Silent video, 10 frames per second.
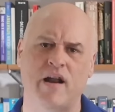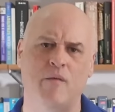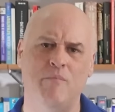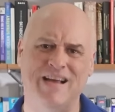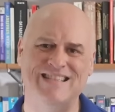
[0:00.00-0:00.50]
out how
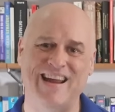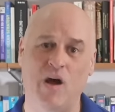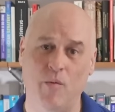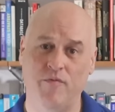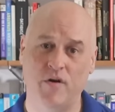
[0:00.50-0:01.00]
best to
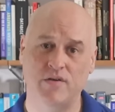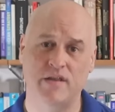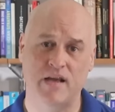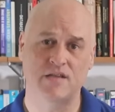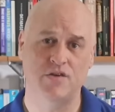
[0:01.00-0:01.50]
help folks in
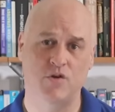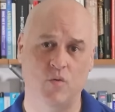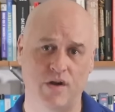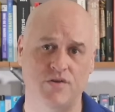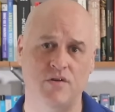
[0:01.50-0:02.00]
that
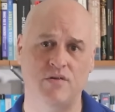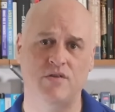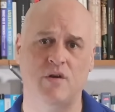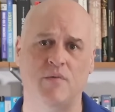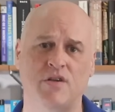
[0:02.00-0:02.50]
situation,
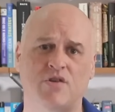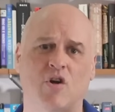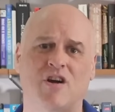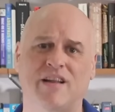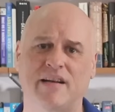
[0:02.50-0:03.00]
so I'm going to
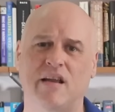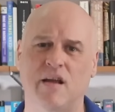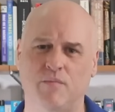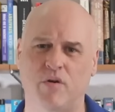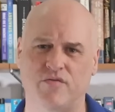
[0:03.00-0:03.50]
start collecting
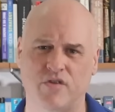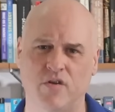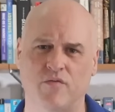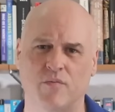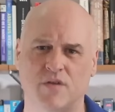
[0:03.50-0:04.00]
input
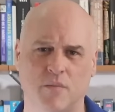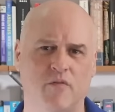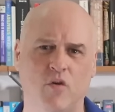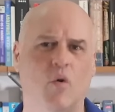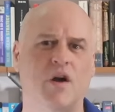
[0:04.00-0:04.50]
soon from some
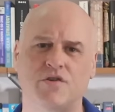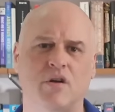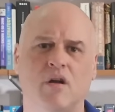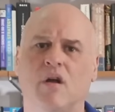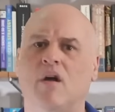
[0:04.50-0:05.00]
of you
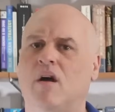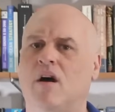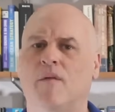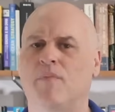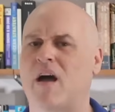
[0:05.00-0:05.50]
watching.
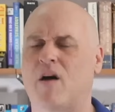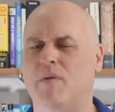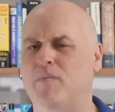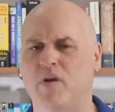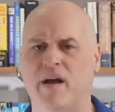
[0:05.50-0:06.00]
I'll
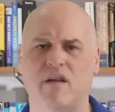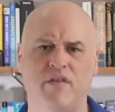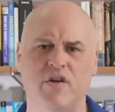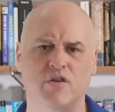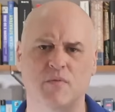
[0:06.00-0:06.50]
be putting out a
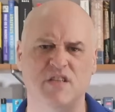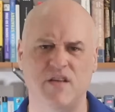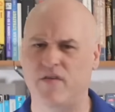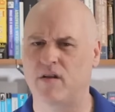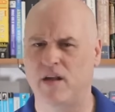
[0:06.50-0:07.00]
video
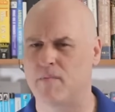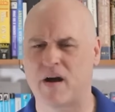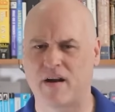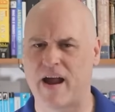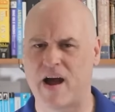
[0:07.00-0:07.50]
specifically
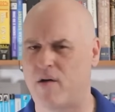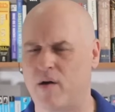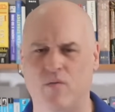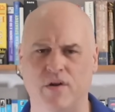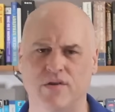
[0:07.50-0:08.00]
about how I
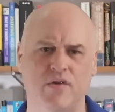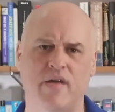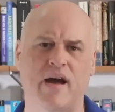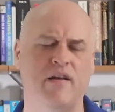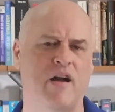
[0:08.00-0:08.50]
want to do
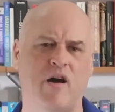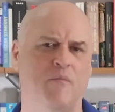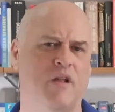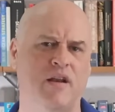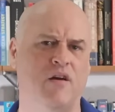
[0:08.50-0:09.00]
that and how I'm
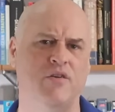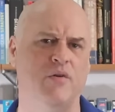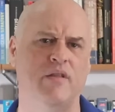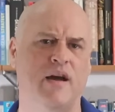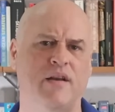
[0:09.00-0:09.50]
planning on
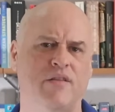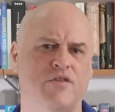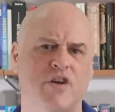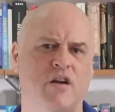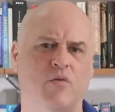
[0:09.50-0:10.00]
doing that in the
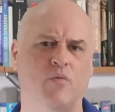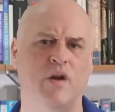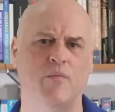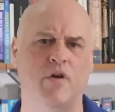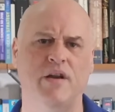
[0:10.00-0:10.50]
channel
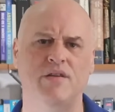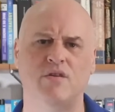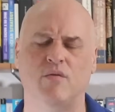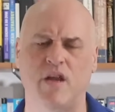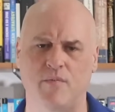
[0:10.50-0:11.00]
when I'm ready,
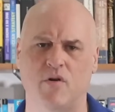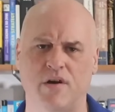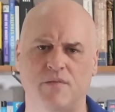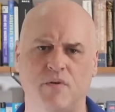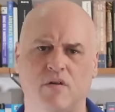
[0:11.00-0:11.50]
so keep your
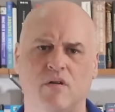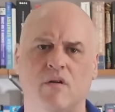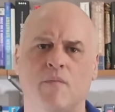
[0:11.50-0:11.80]
eyes peeled.